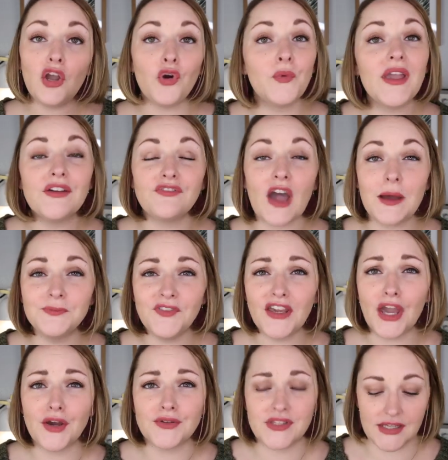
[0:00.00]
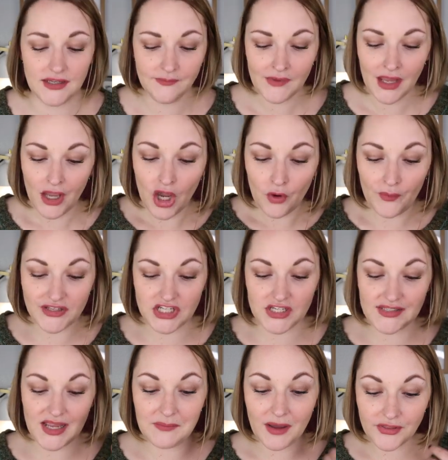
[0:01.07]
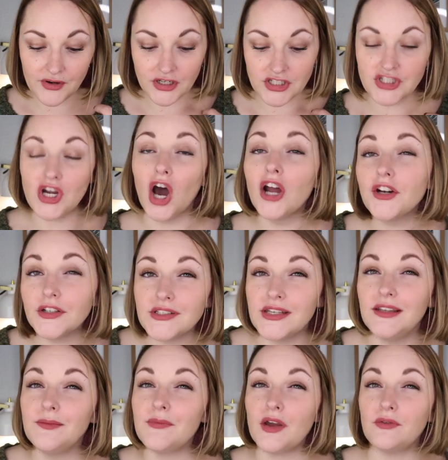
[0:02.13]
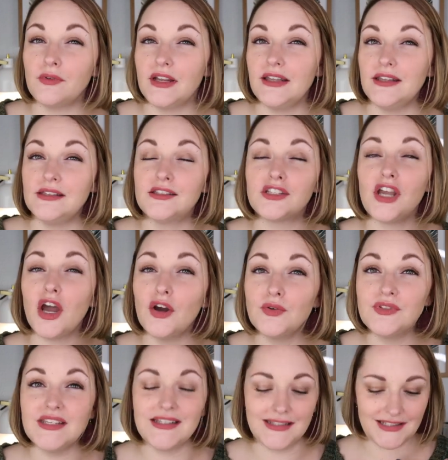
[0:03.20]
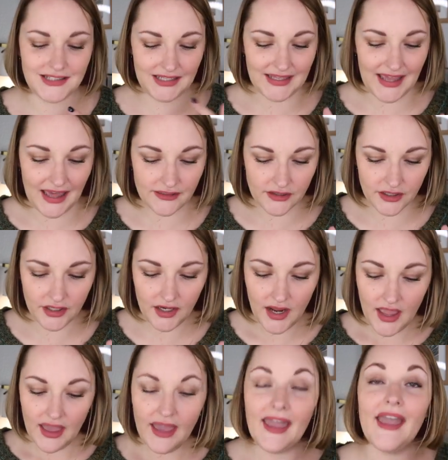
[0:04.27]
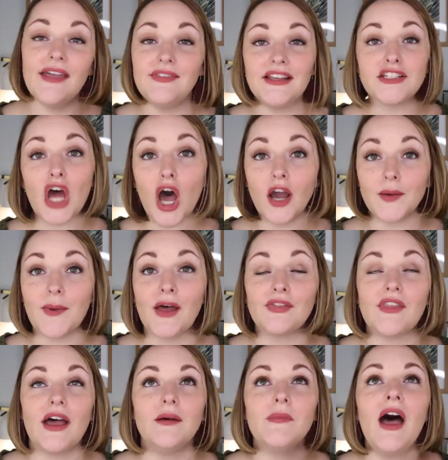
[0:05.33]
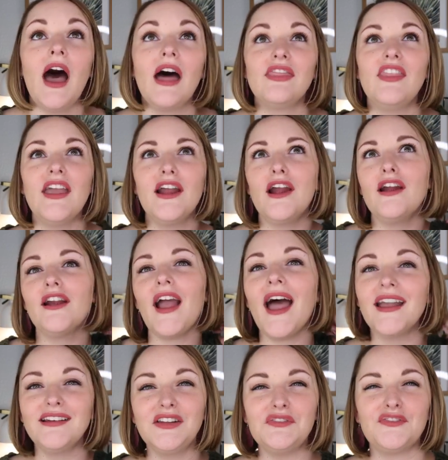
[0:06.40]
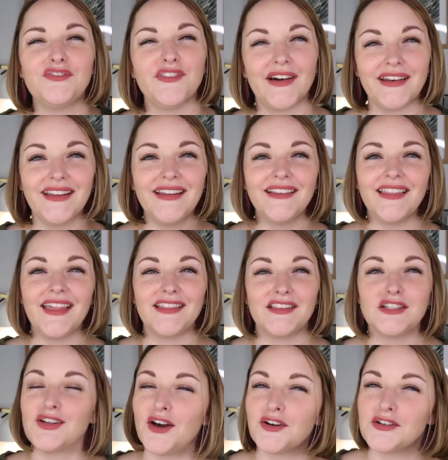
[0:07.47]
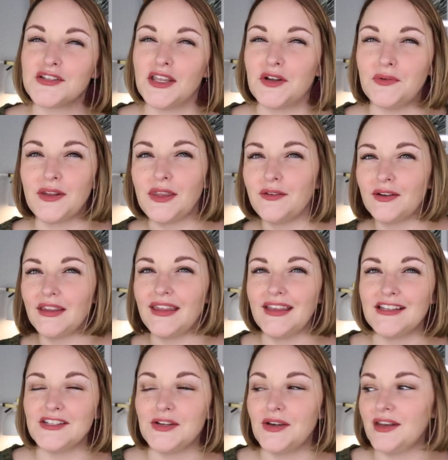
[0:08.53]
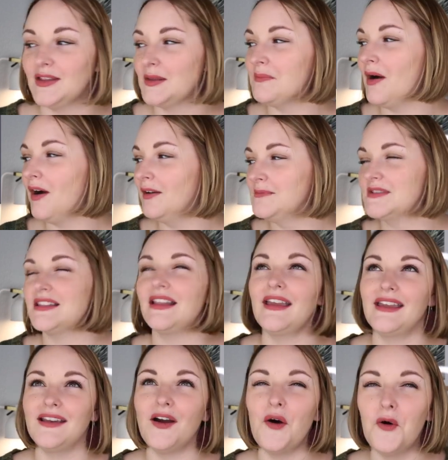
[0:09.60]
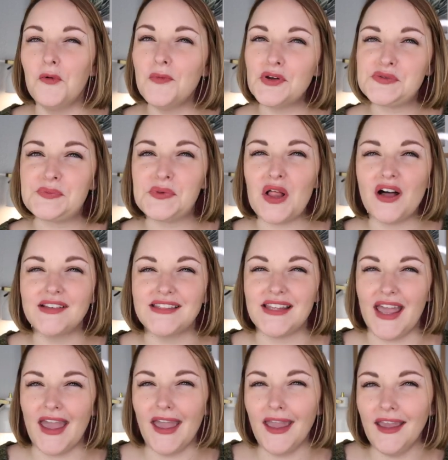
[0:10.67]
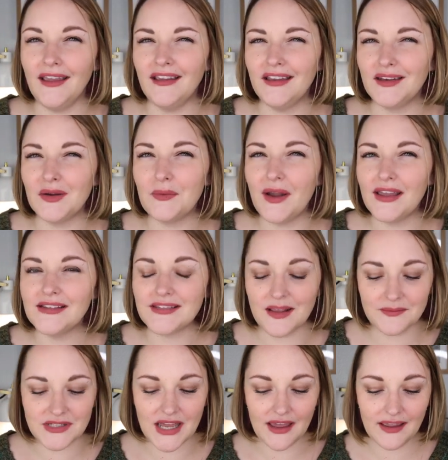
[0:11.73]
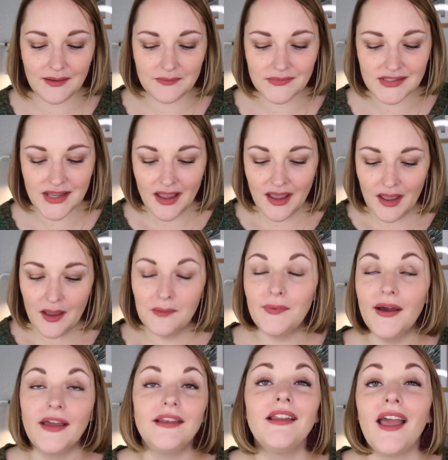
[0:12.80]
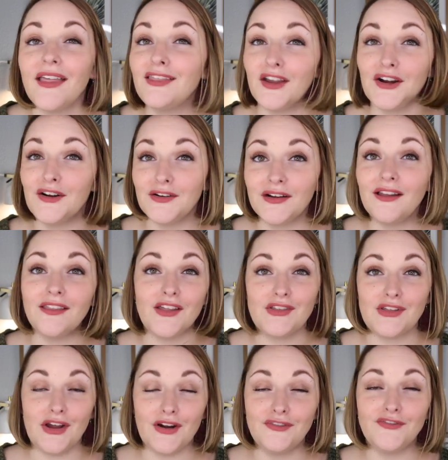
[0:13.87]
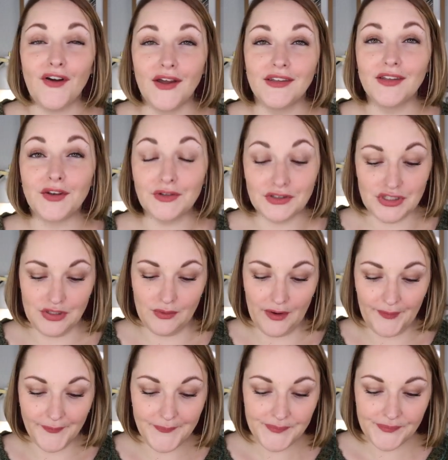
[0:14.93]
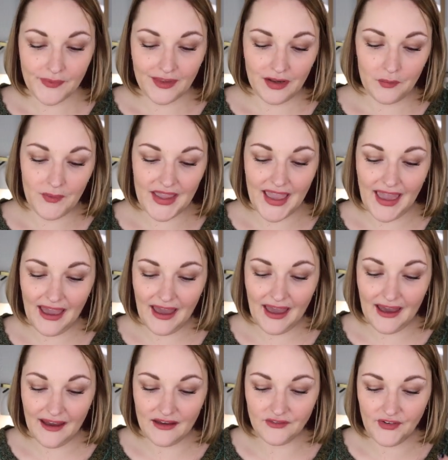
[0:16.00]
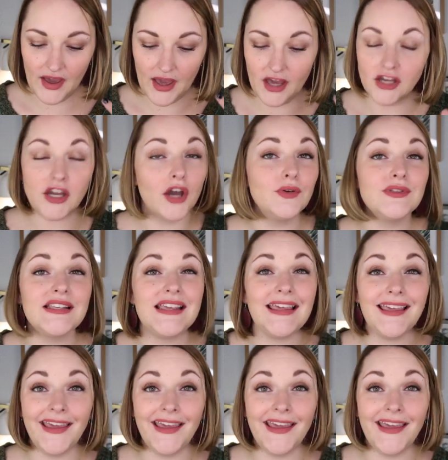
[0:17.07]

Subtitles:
We have Comfy Cozy, which is a mother and daughter team that reads cozies together, and they talk about them. They're kind of funny, like the daughter's like really, really into it, and the mom's like almost blasé in a way sometimes, but they're a fun little duo. We have a Cozy